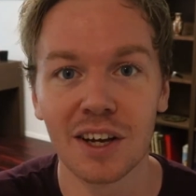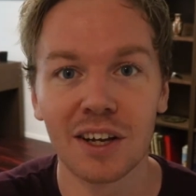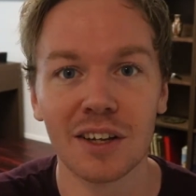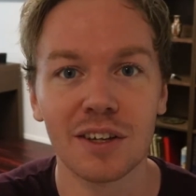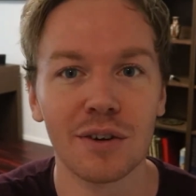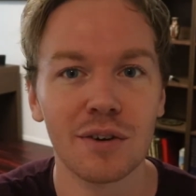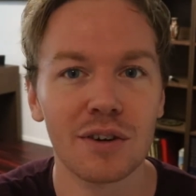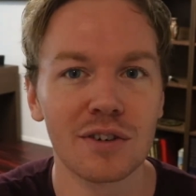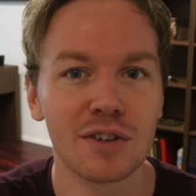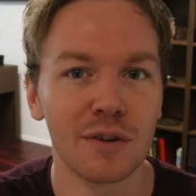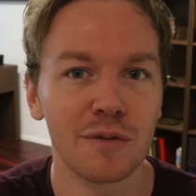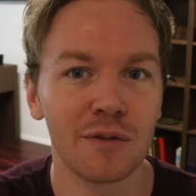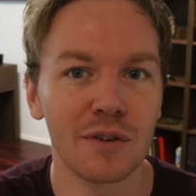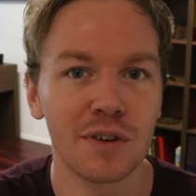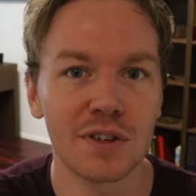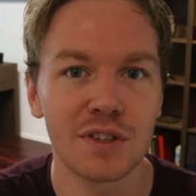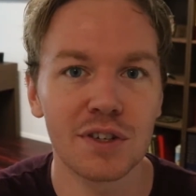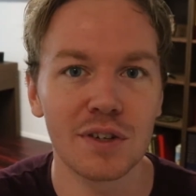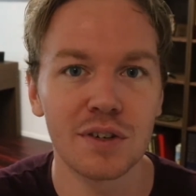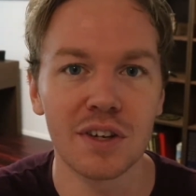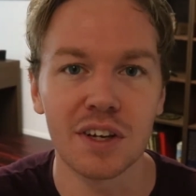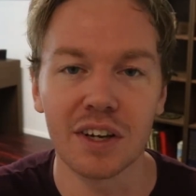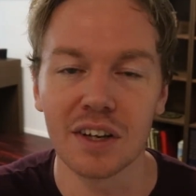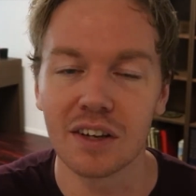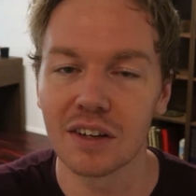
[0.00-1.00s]
Do it as often as
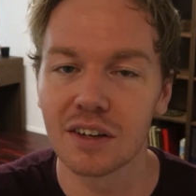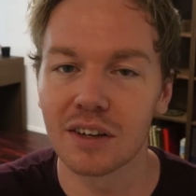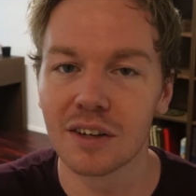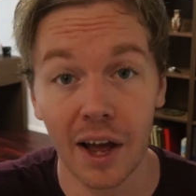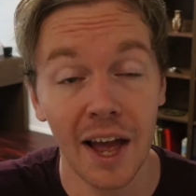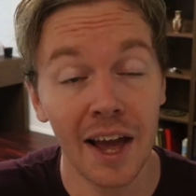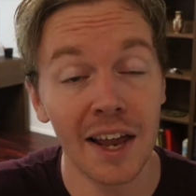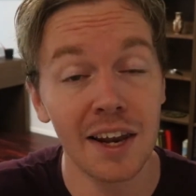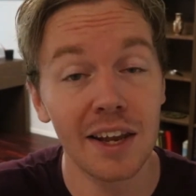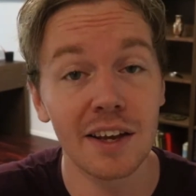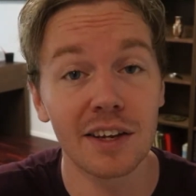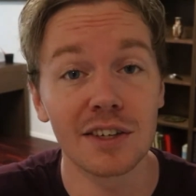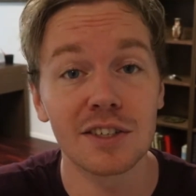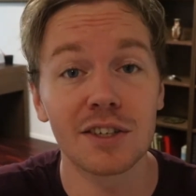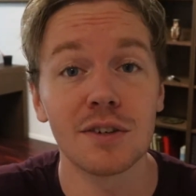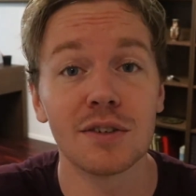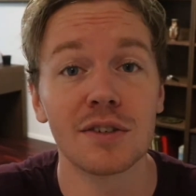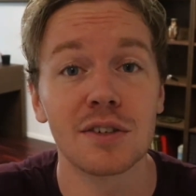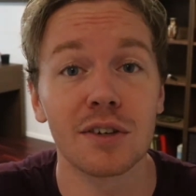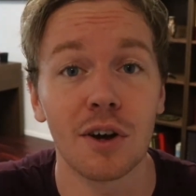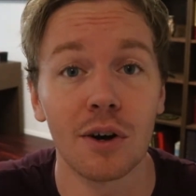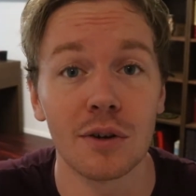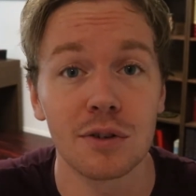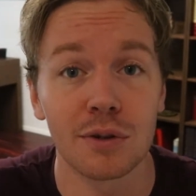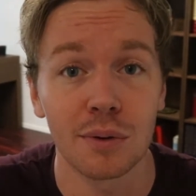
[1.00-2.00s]
you need. Any excuse
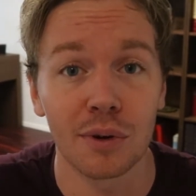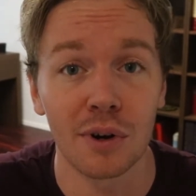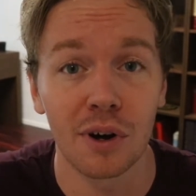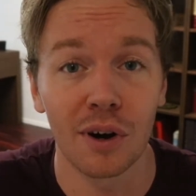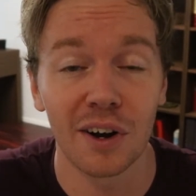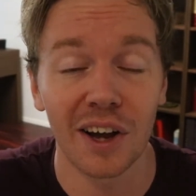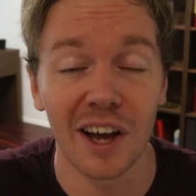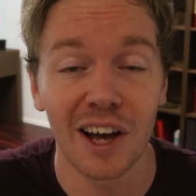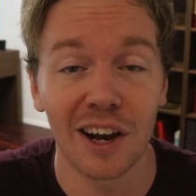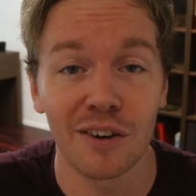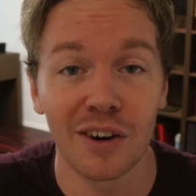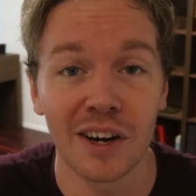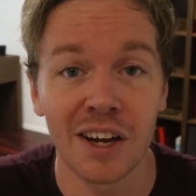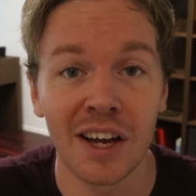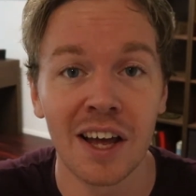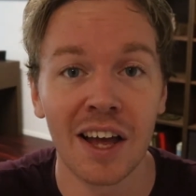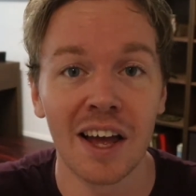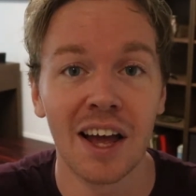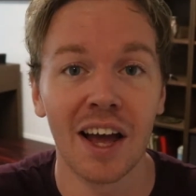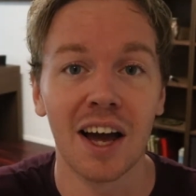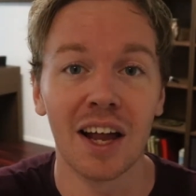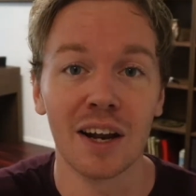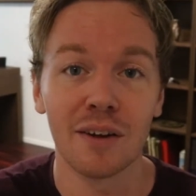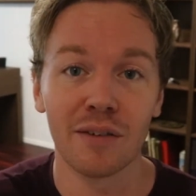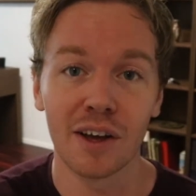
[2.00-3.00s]
to go to an art gallery,
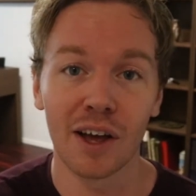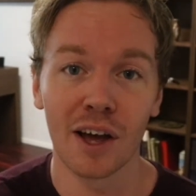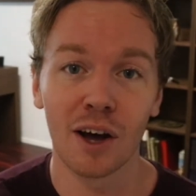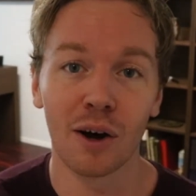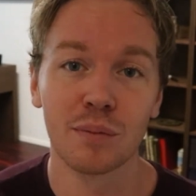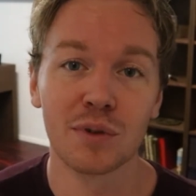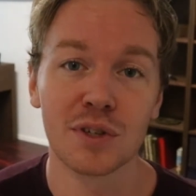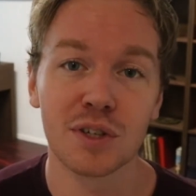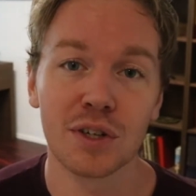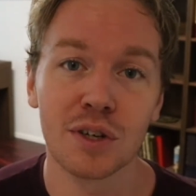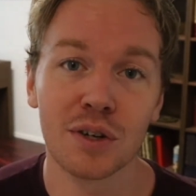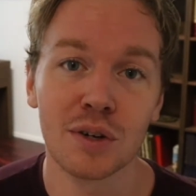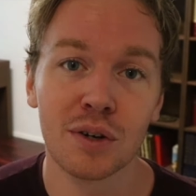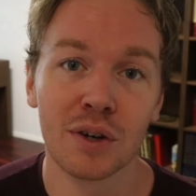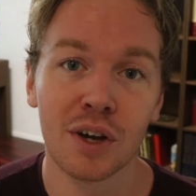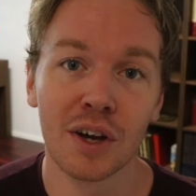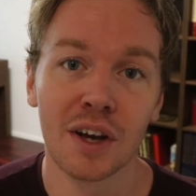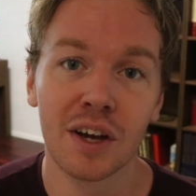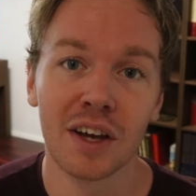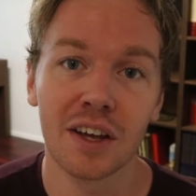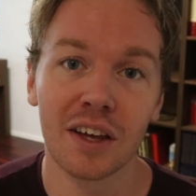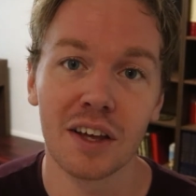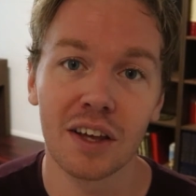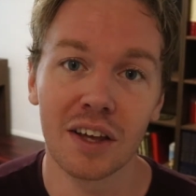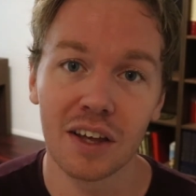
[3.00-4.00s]
and if it helps you
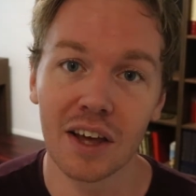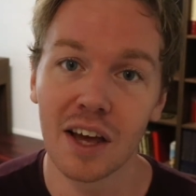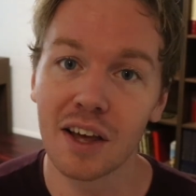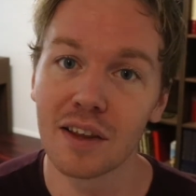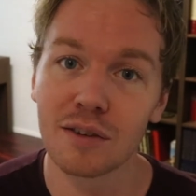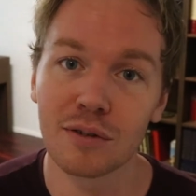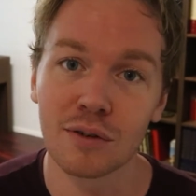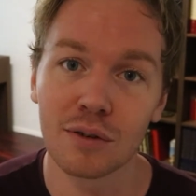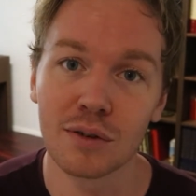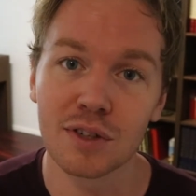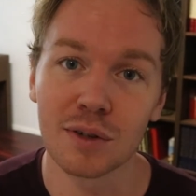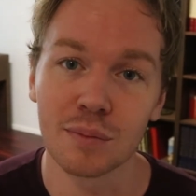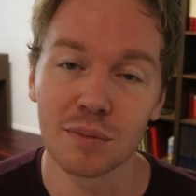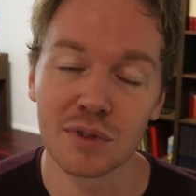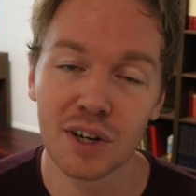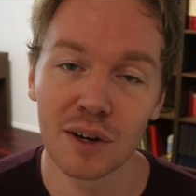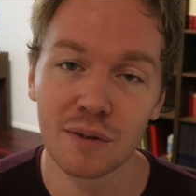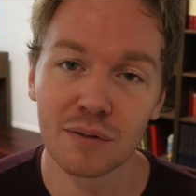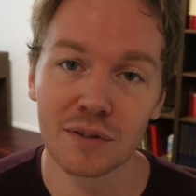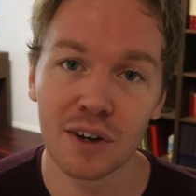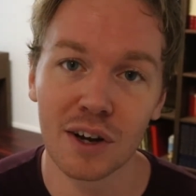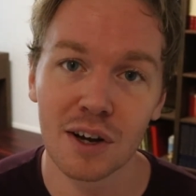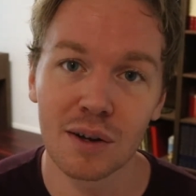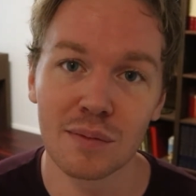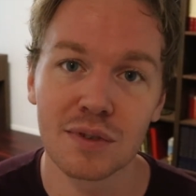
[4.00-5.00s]
get through some
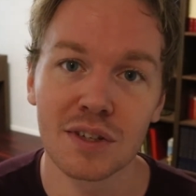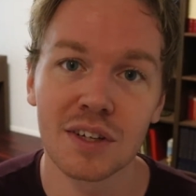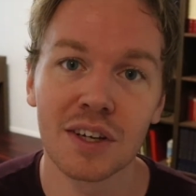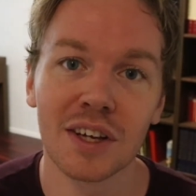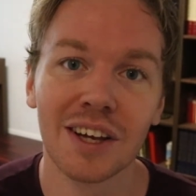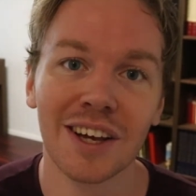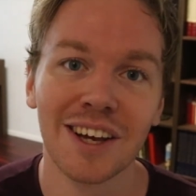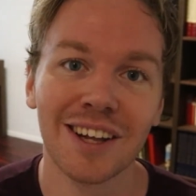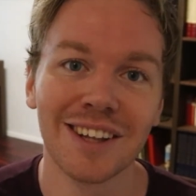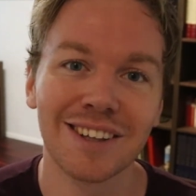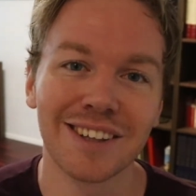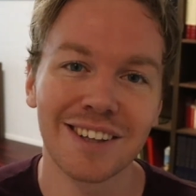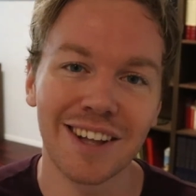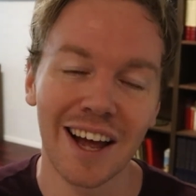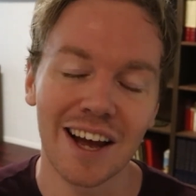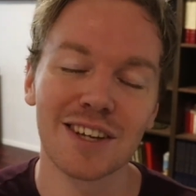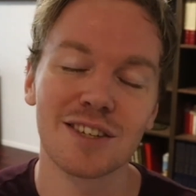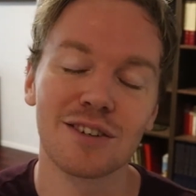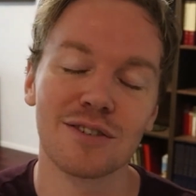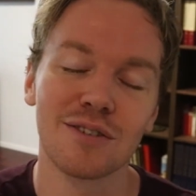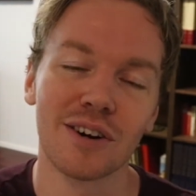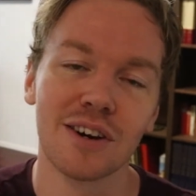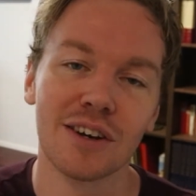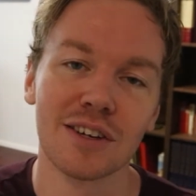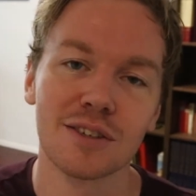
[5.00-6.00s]
tough times, that's
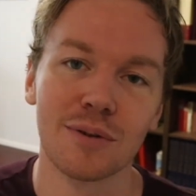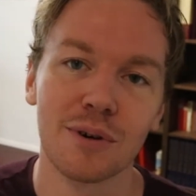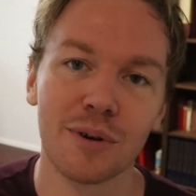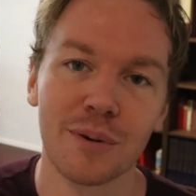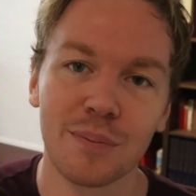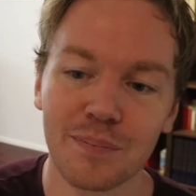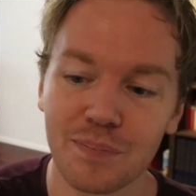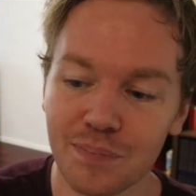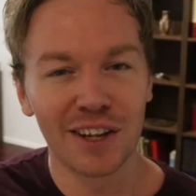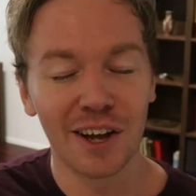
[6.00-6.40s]
great as well.